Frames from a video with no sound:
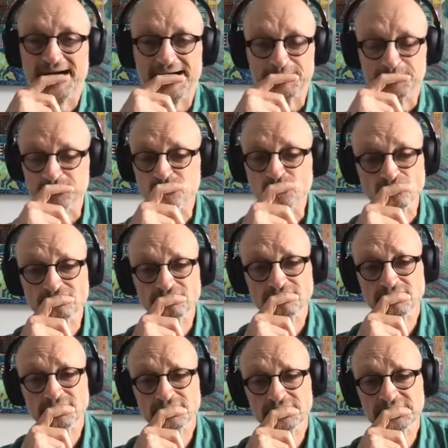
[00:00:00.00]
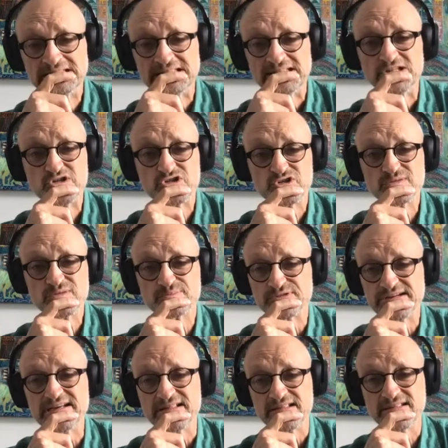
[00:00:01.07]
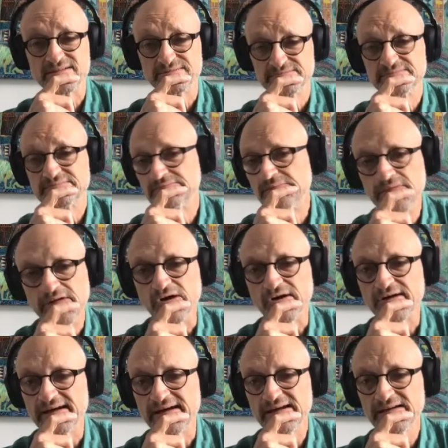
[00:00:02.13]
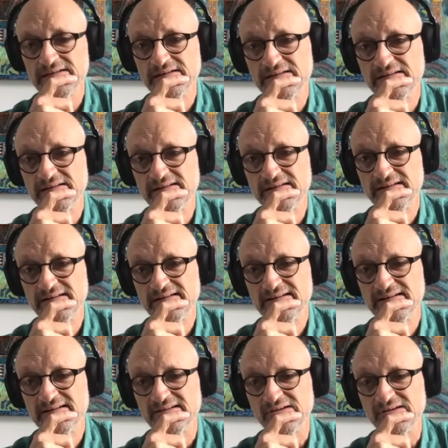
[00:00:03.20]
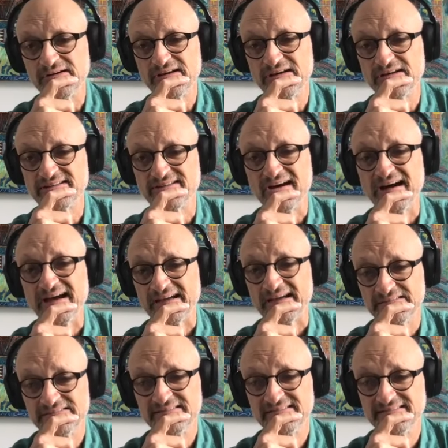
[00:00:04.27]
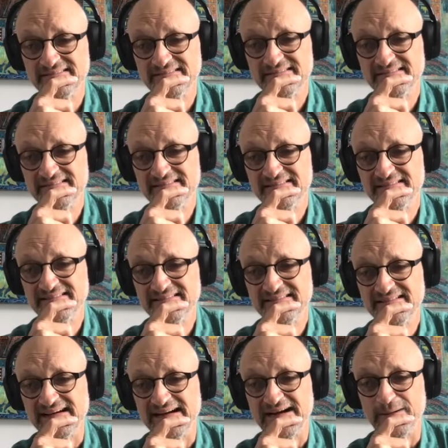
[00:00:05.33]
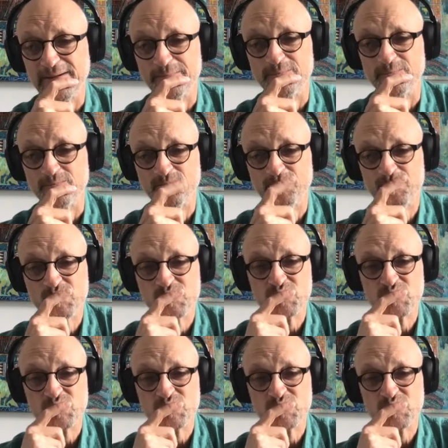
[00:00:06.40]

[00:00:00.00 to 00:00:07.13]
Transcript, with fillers: um, you should breathe, okay? Or you're going to die. Um,